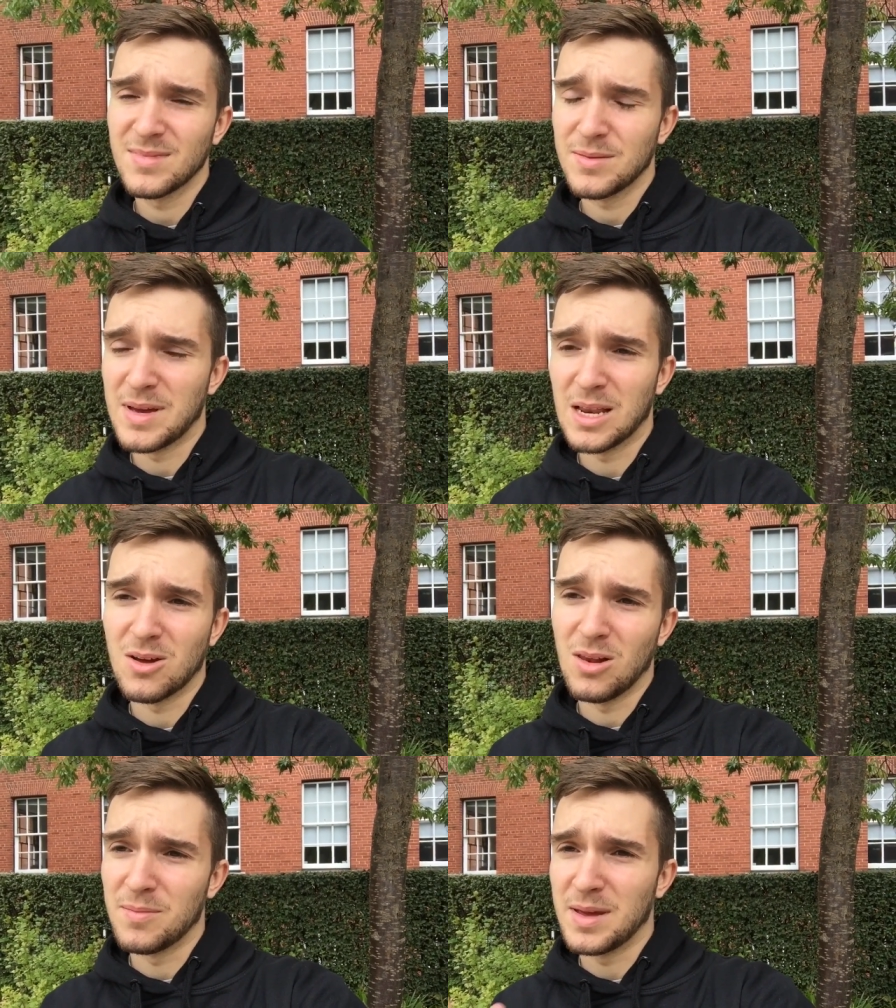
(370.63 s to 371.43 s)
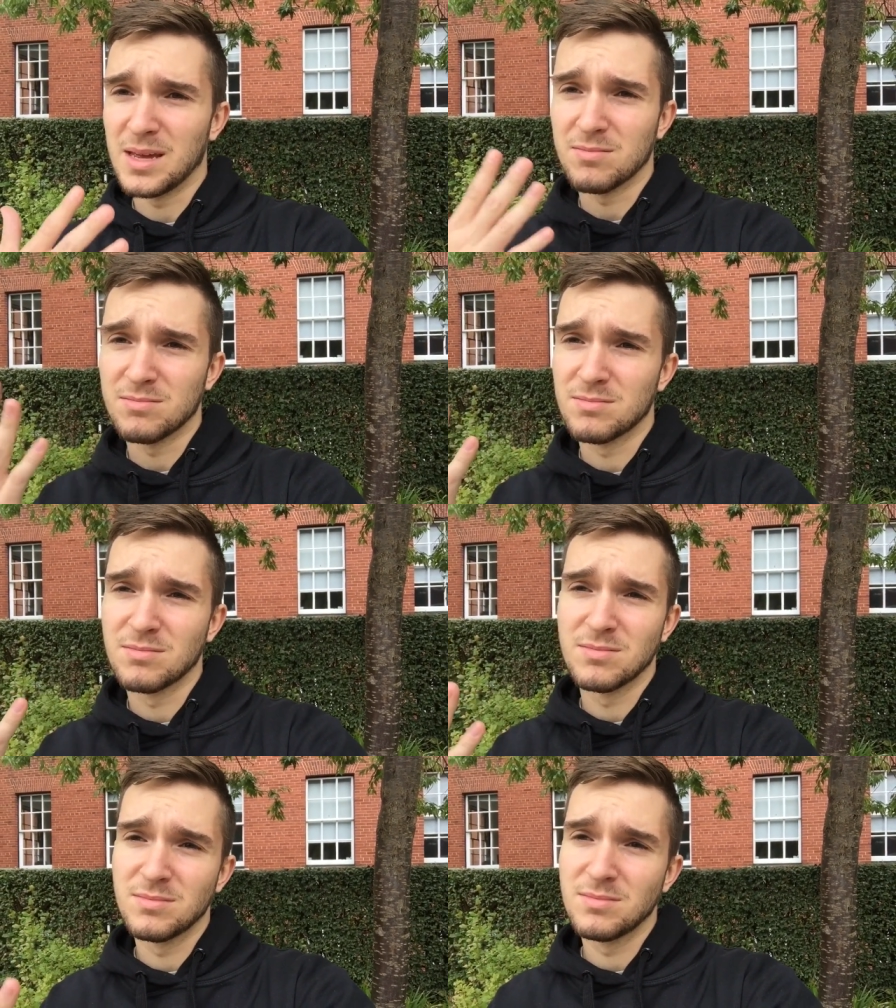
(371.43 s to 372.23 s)
melancholic being
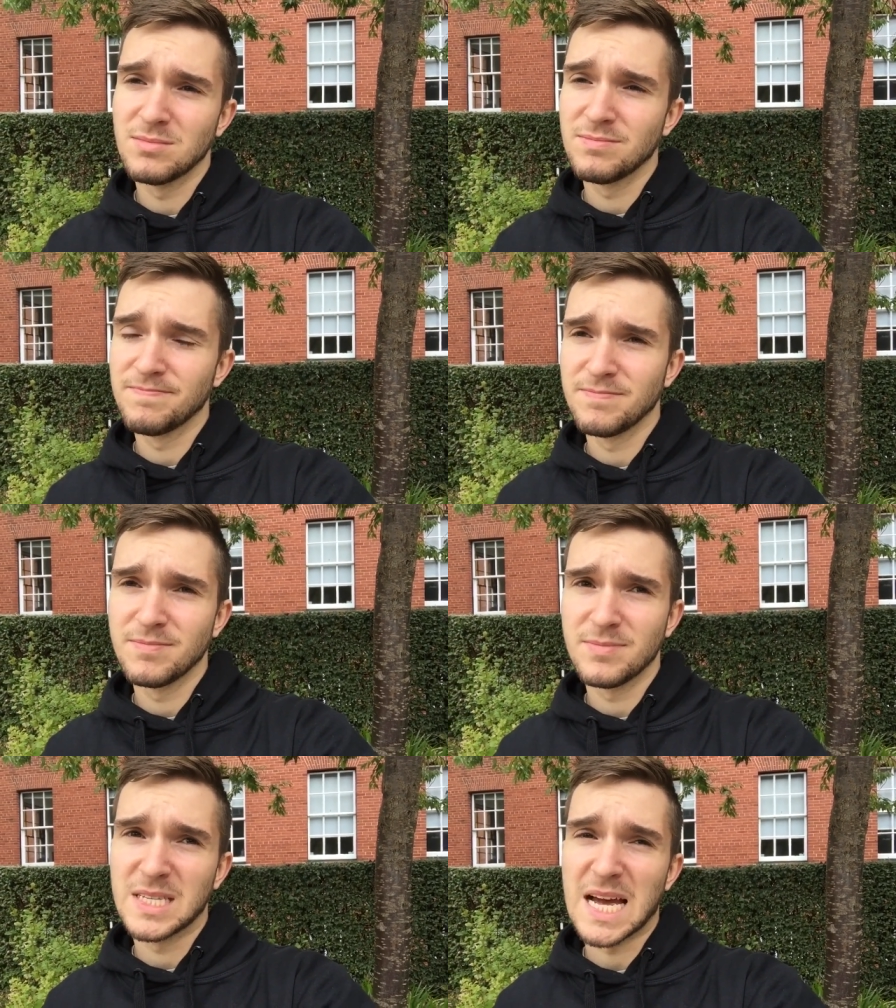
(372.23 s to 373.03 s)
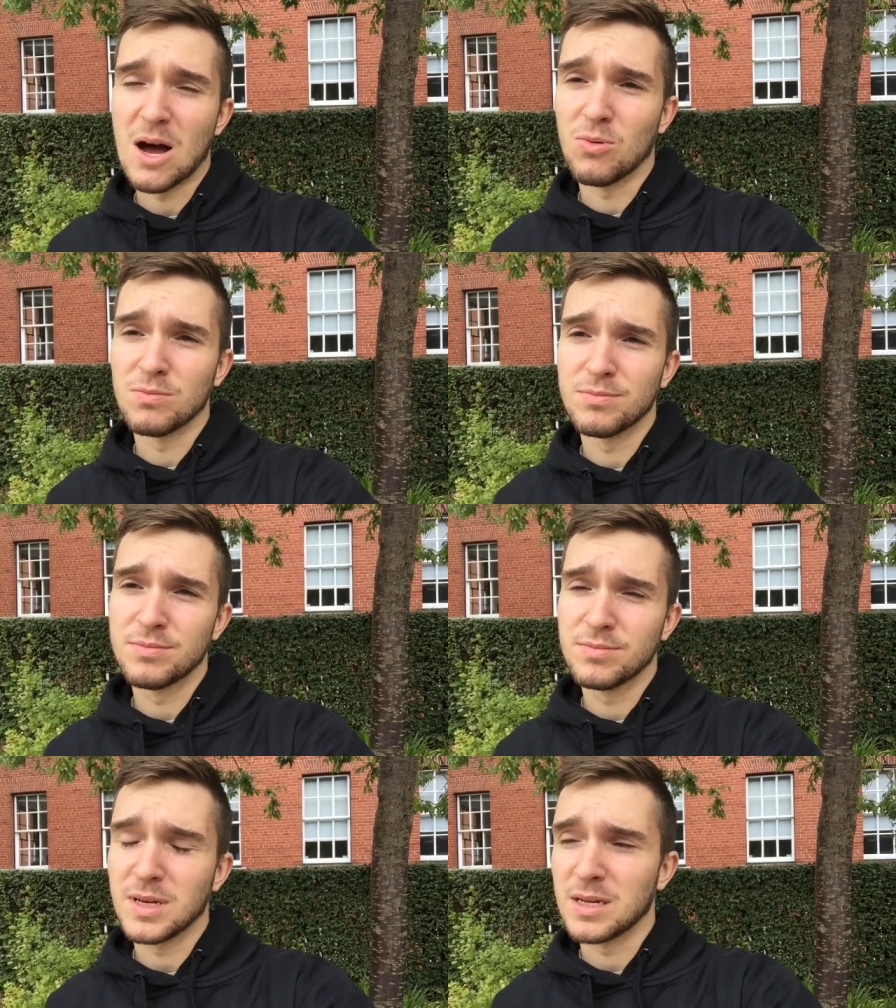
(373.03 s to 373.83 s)
down
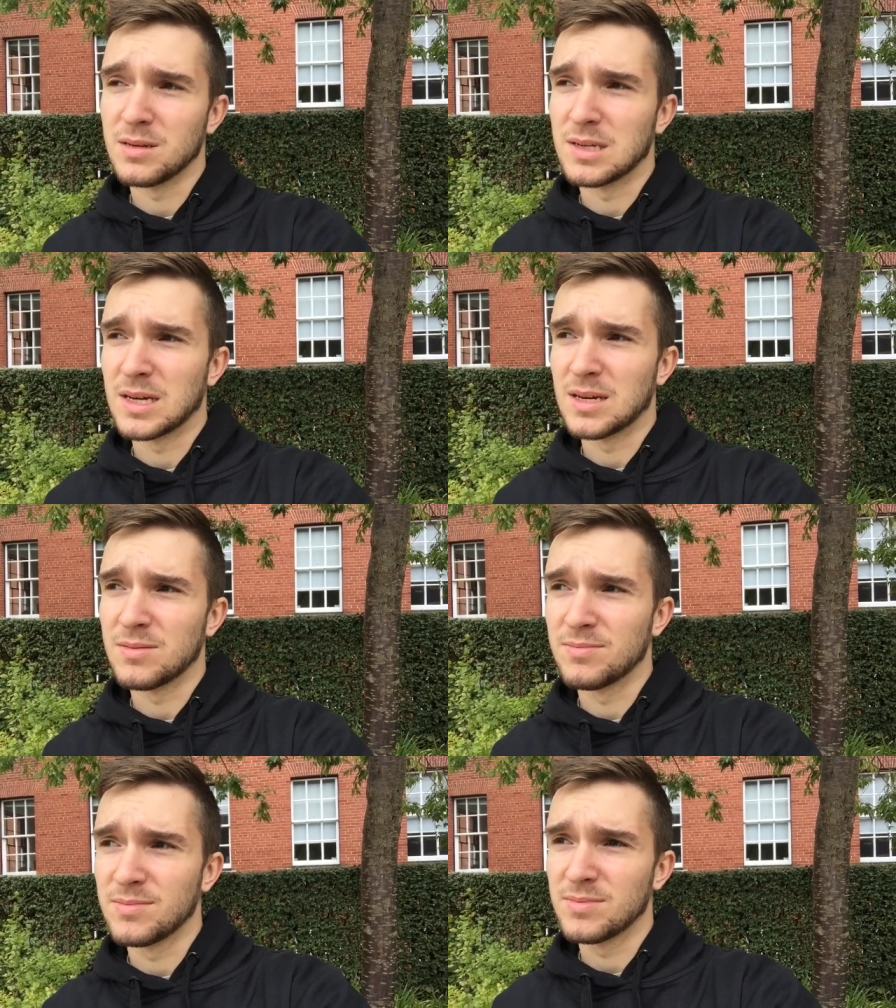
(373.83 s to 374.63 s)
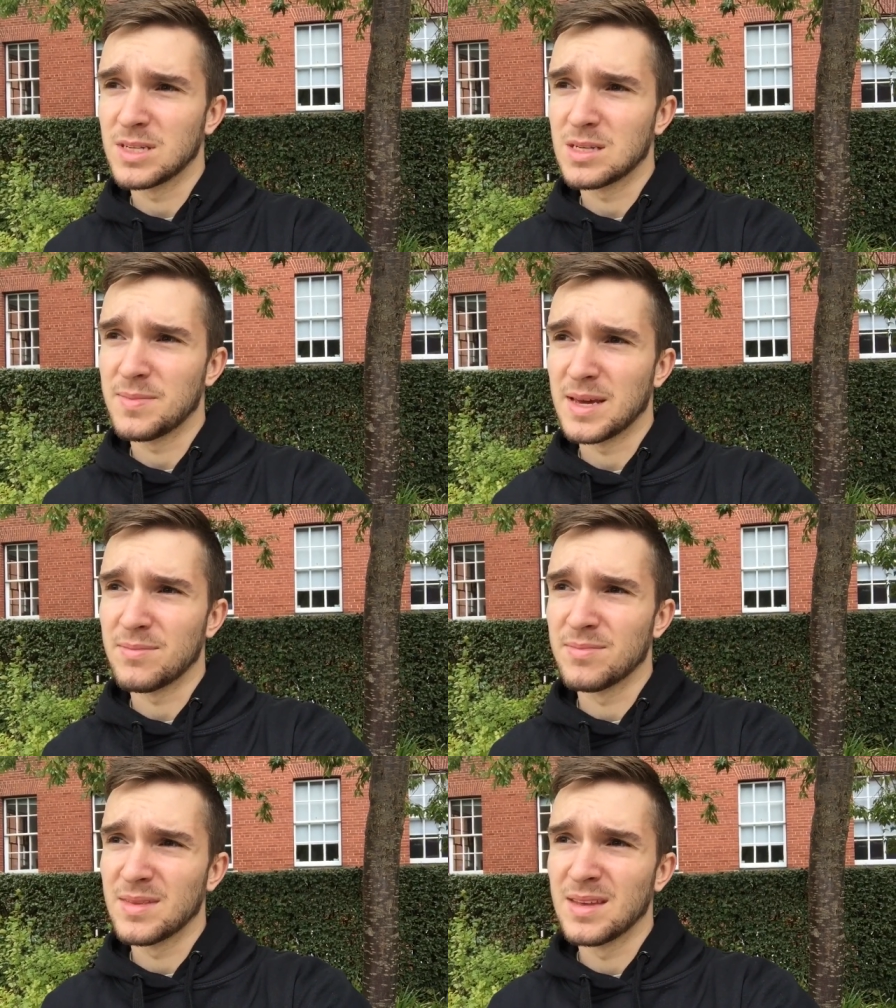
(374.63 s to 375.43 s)
and uh, just a bit
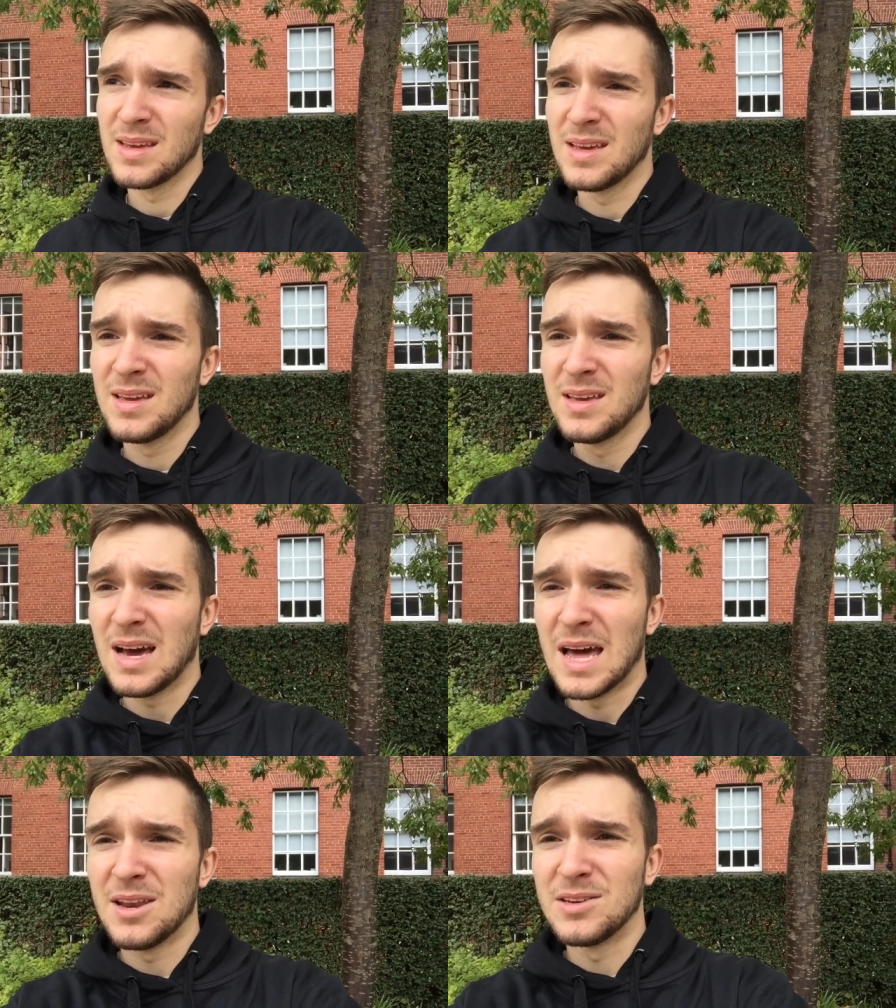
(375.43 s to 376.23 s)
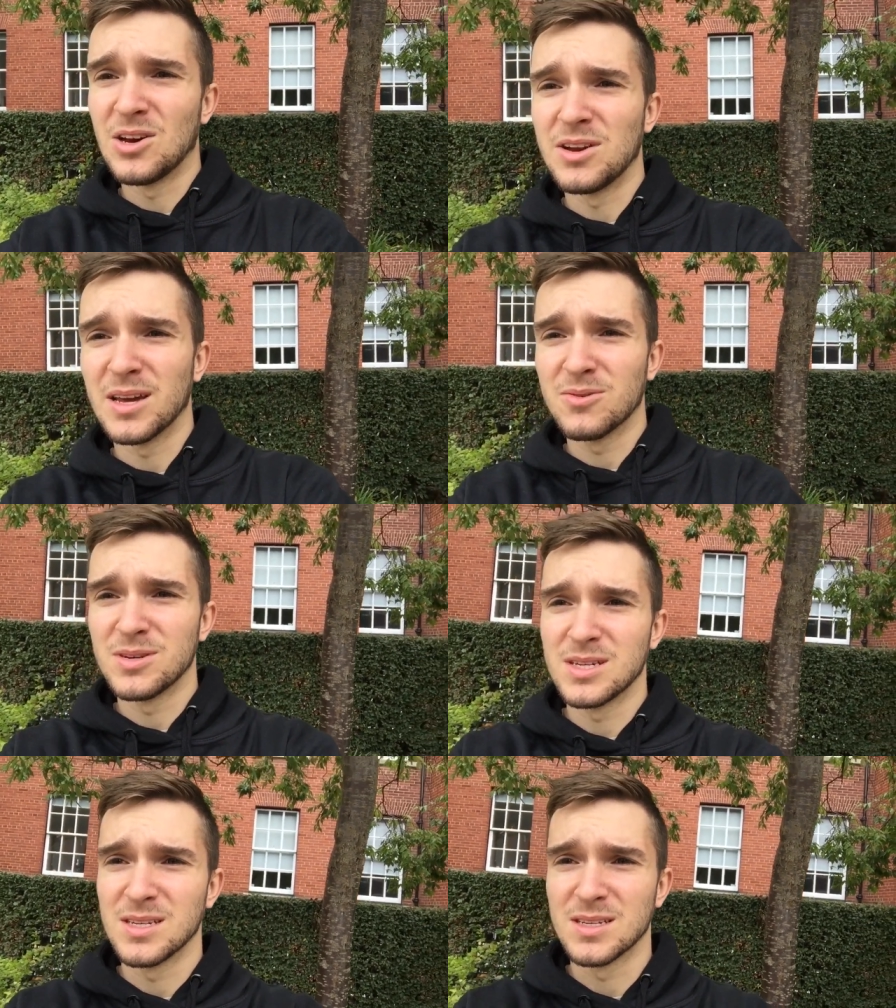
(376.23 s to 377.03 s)
anhedonic,
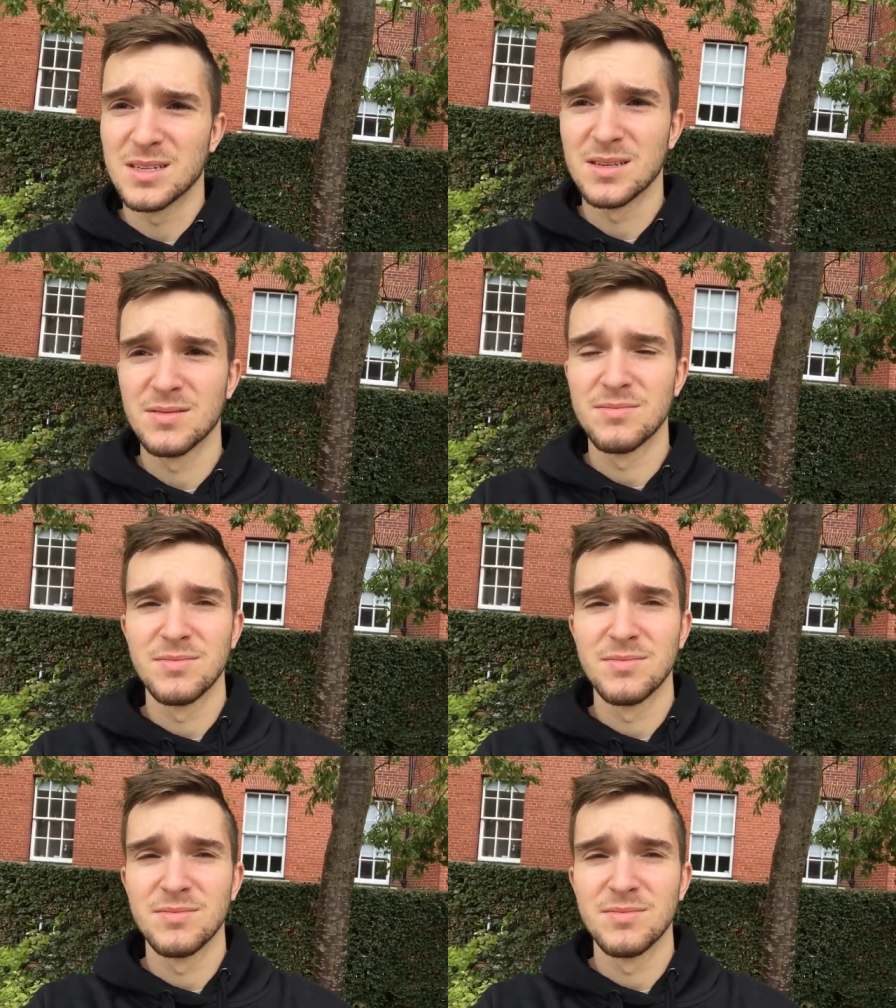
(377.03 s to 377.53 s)
which is